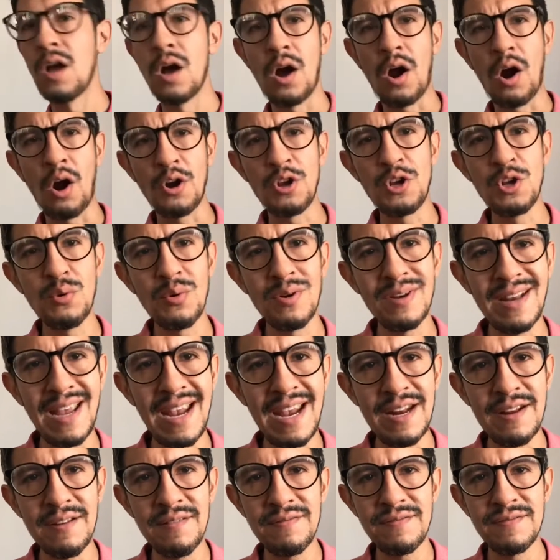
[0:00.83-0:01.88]
Are you a
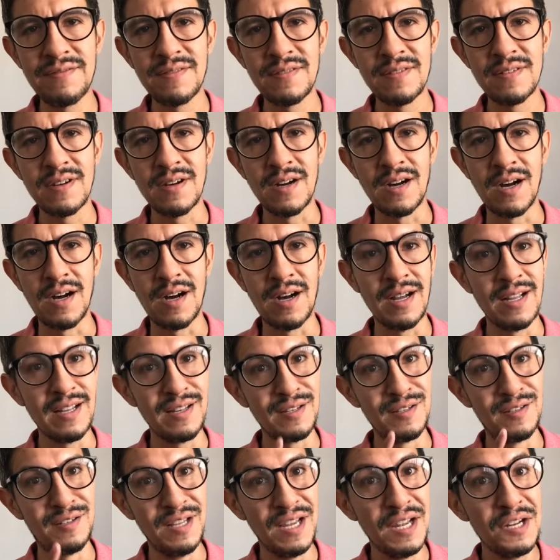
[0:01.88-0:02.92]
native? A
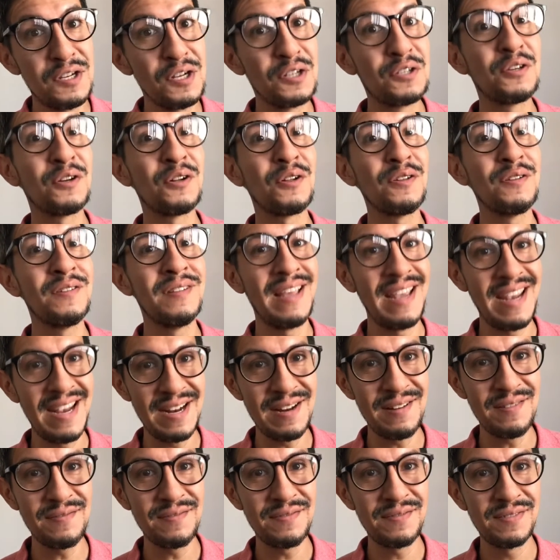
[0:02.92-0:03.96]
digital
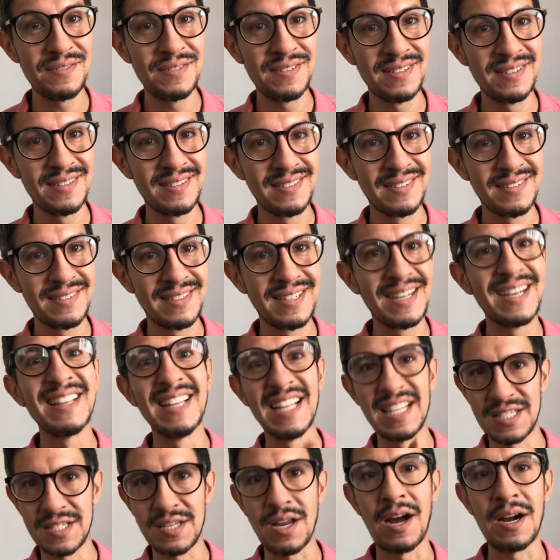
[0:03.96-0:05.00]
native?
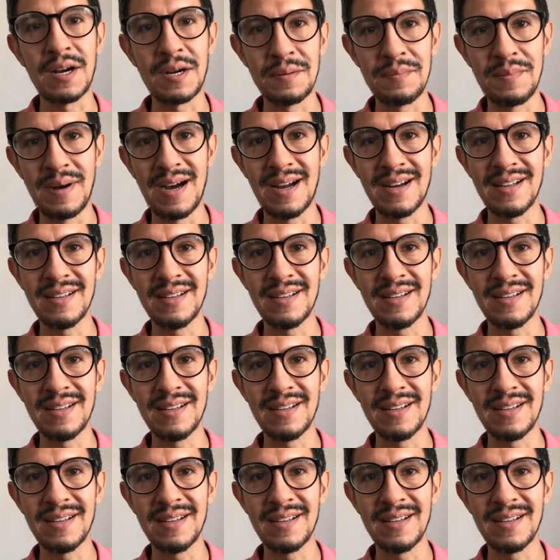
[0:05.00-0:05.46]
Let's talk about